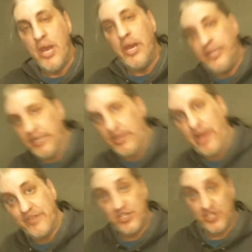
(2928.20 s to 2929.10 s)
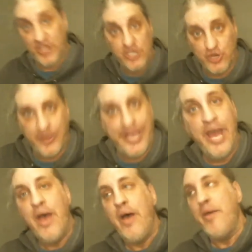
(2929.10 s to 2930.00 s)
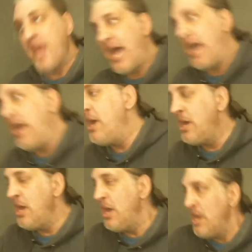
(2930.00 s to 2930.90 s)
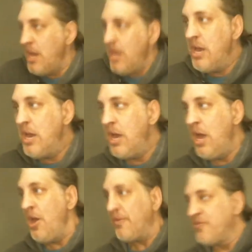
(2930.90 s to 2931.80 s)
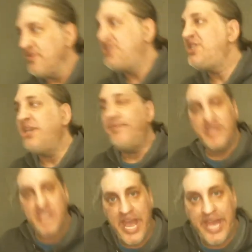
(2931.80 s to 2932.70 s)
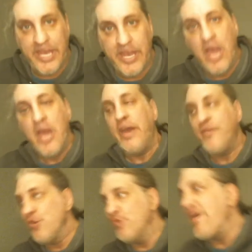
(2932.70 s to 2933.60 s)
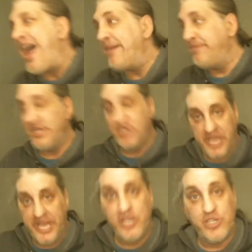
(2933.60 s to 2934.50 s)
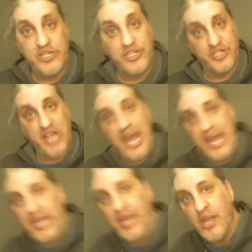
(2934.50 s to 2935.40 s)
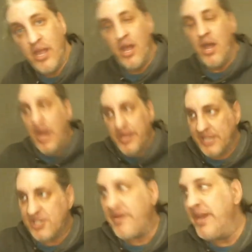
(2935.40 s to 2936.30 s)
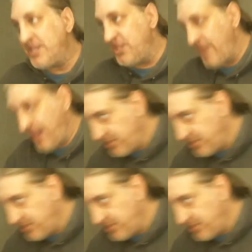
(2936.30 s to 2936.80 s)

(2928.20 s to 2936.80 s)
in the 11th century that precipitated a very rapid change in society. And that's a fancy way of